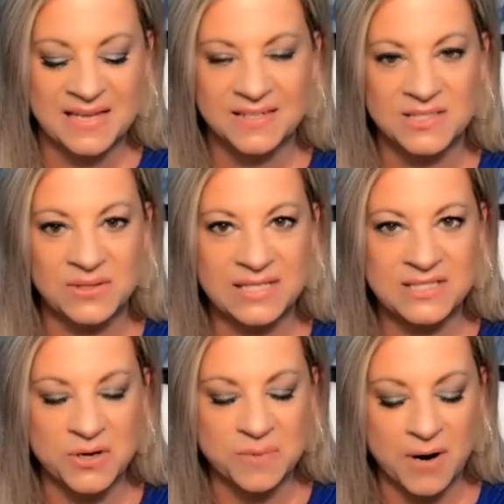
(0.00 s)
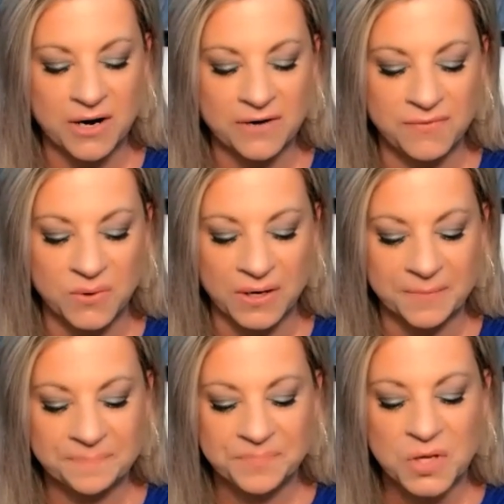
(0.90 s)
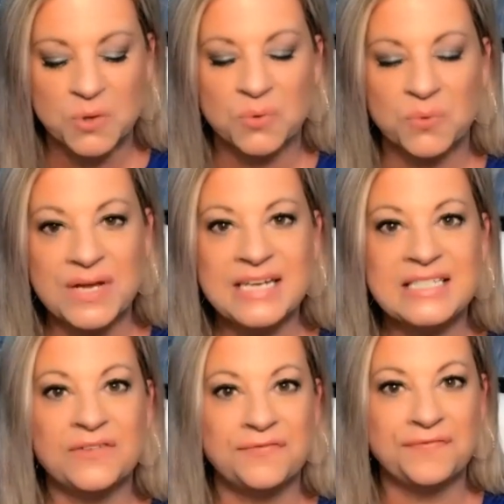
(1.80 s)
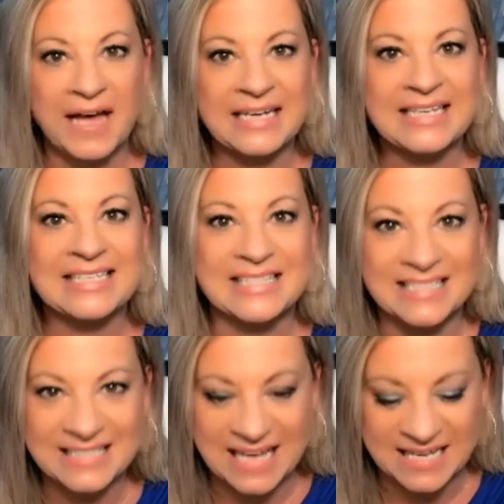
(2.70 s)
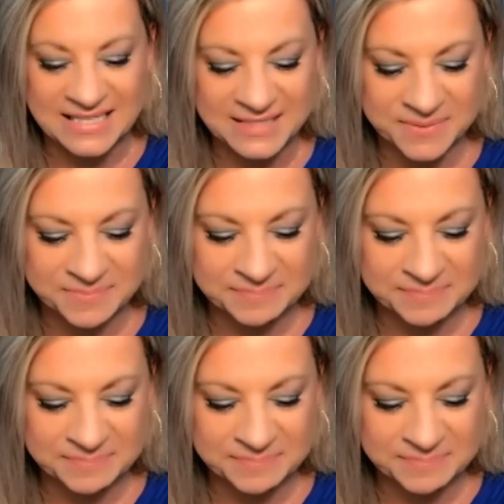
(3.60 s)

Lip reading: So let's go to part four, redefining success.